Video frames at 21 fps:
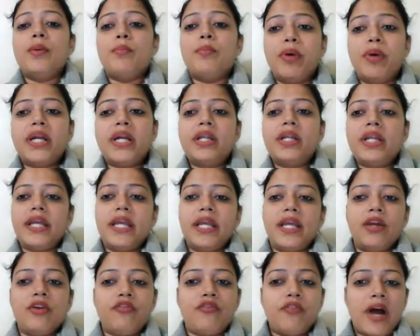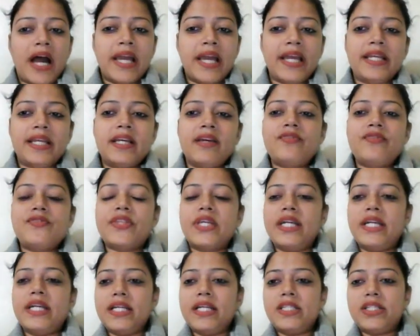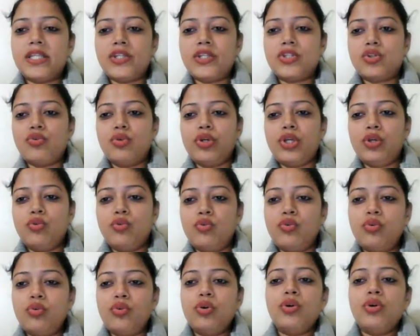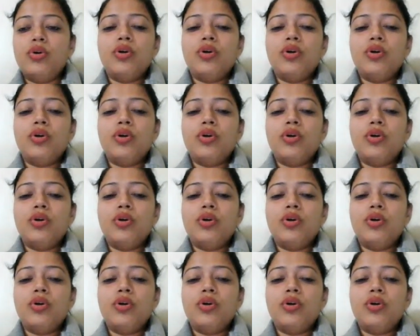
But if I give sentences to you,